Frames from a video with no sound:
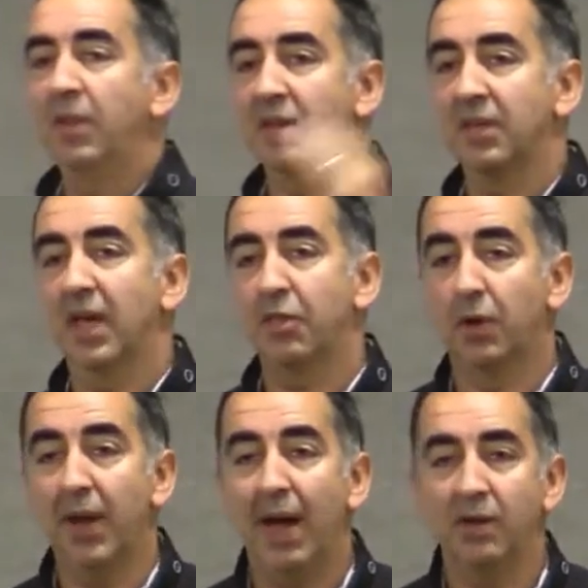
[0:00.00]
doesn't get
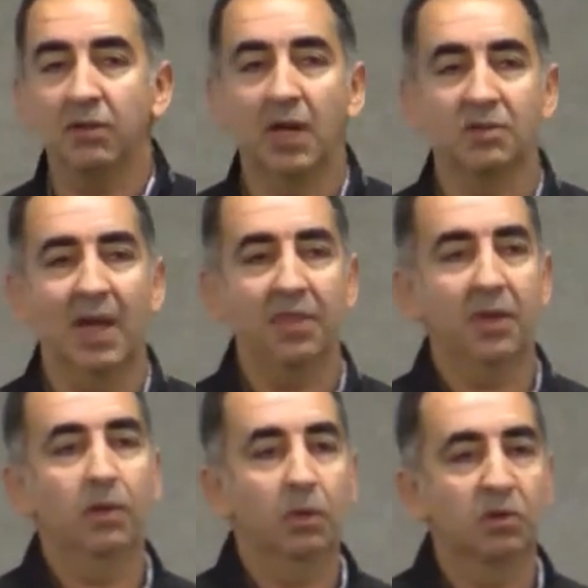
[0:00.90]
thrown out as long as that
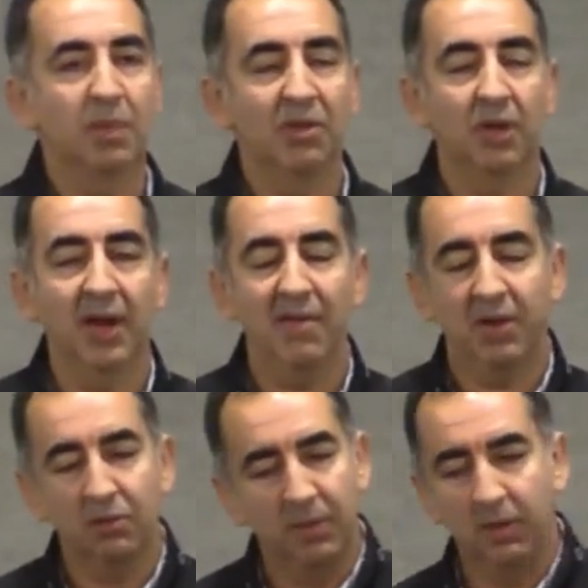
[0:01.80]
theory was based on
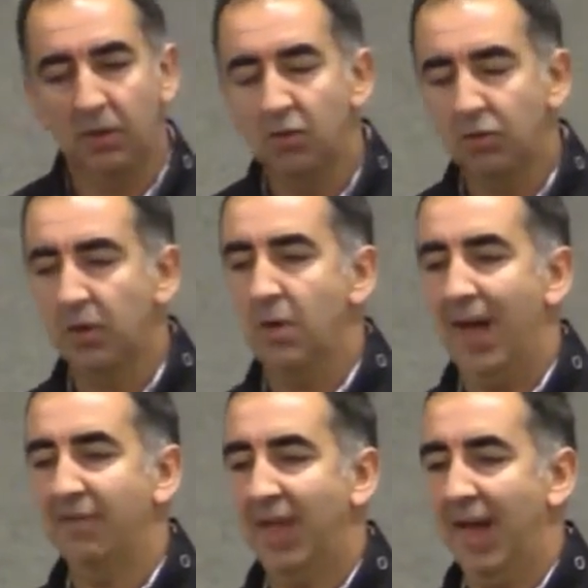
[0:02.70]
evidence, but usually you
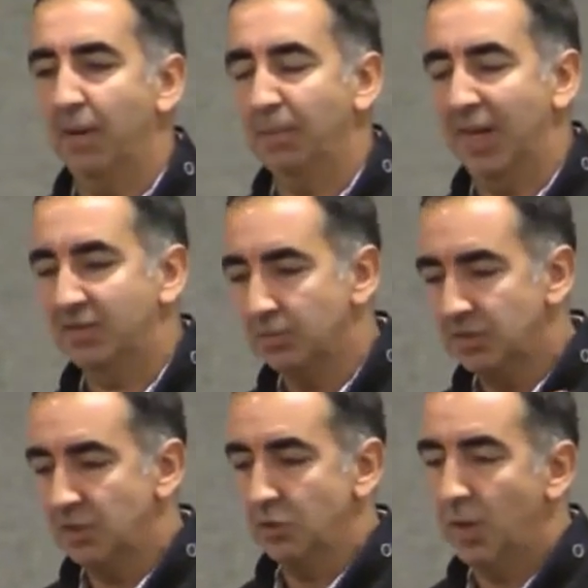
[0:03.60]
have to apply some
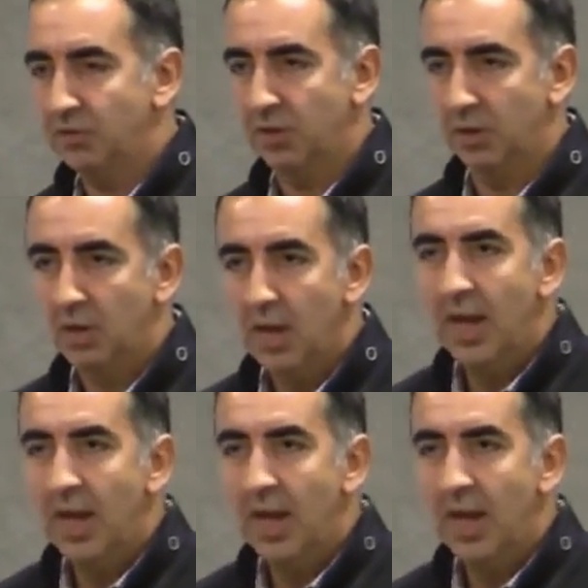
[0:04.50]
situational